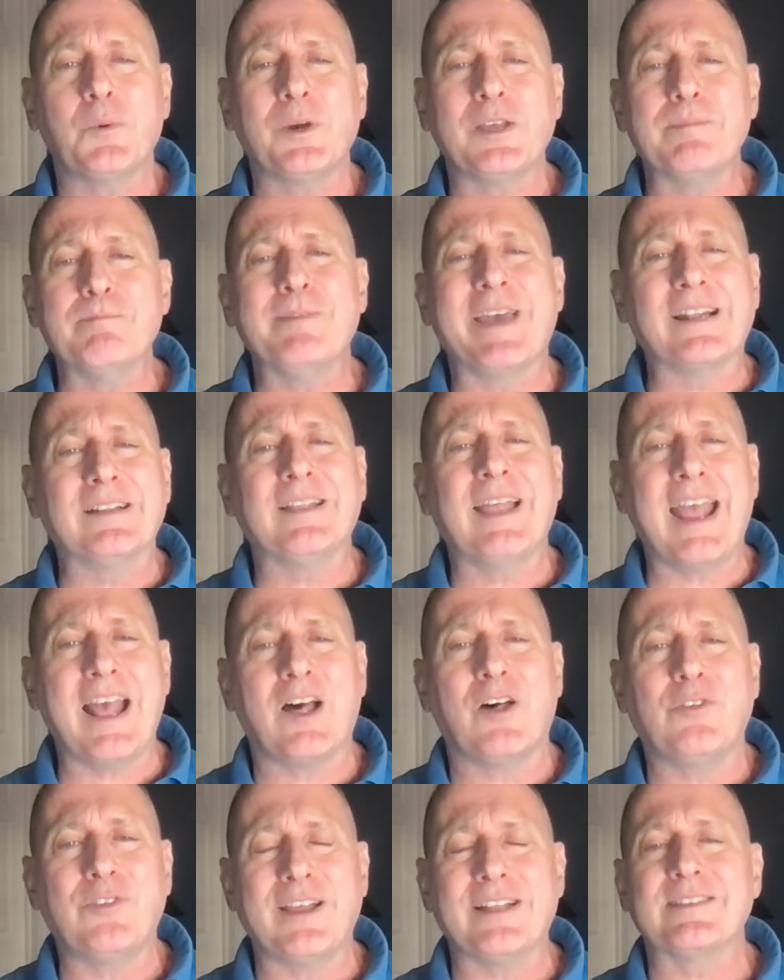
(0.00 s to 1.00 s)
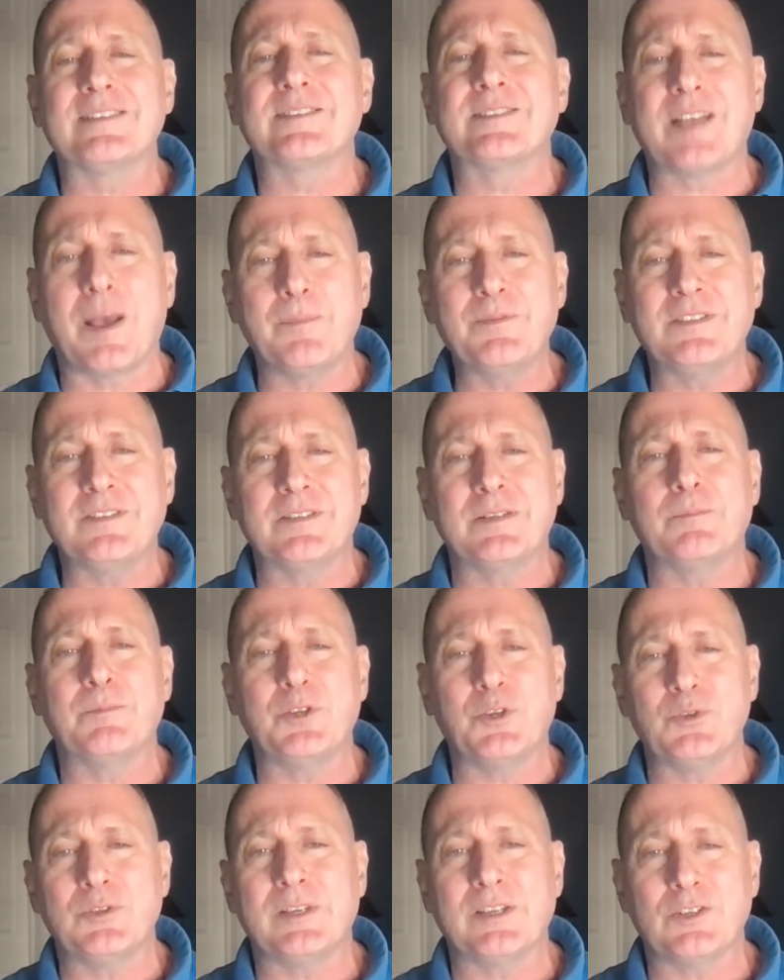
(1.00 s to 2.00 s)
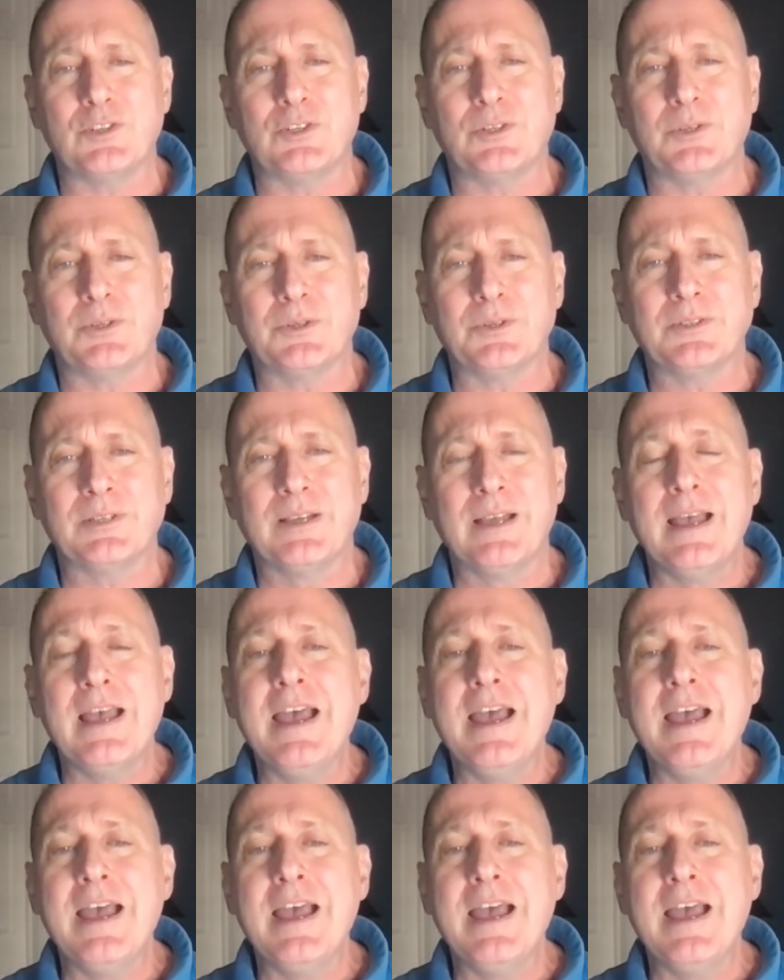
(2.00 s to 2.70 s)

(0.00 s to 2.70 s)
with mental health and substance abuse issues.